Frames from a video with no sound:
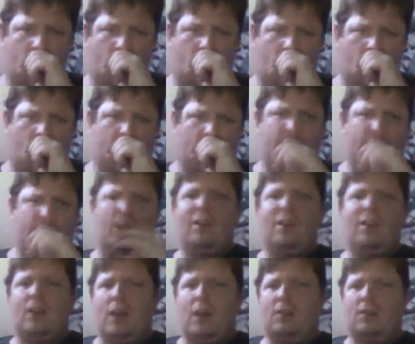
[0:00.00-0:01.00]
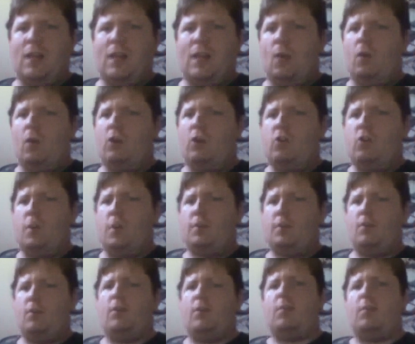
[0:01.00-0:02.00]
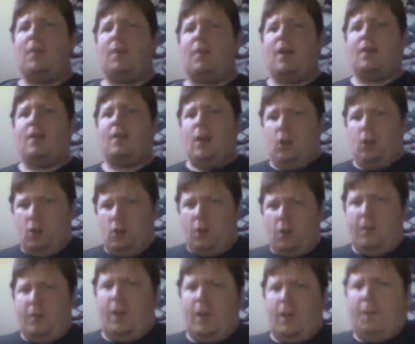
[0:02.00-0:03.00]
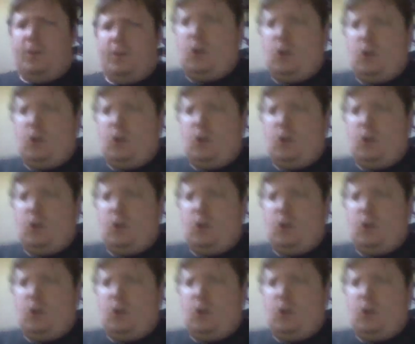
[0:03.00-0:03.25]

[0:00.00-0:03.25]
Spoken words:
The reason I say 1 or 2 episodes is because I don't know if they're able to